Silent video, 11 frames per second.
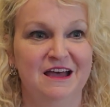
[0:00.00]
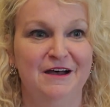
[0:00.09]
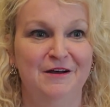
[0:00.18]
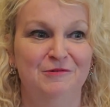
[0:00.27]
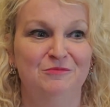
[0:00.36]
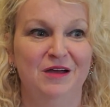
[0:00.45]

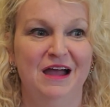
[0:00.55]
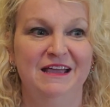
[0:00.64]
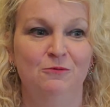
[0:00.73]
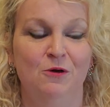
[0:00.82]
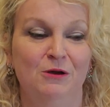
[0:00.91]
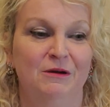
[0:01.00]
Um, I
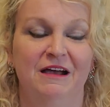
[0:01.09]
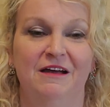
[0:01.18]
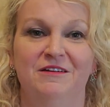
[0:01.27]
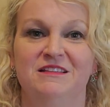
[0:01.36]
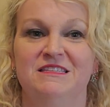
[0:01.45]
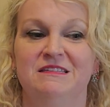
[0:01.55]
could walk
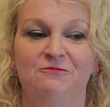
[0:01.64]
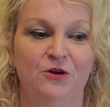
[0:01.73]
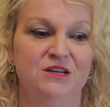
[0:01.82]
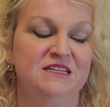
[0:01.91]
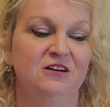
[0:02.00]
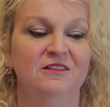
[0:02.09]
around in
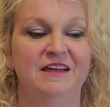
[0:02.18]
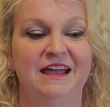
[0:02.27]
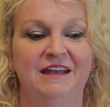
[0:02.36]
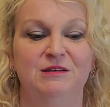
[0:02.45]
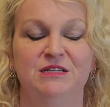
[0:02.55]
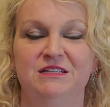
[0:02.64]

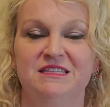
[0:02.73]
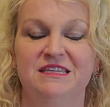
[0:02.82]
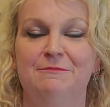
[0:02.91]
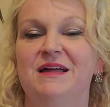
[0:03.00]
Frontierland and see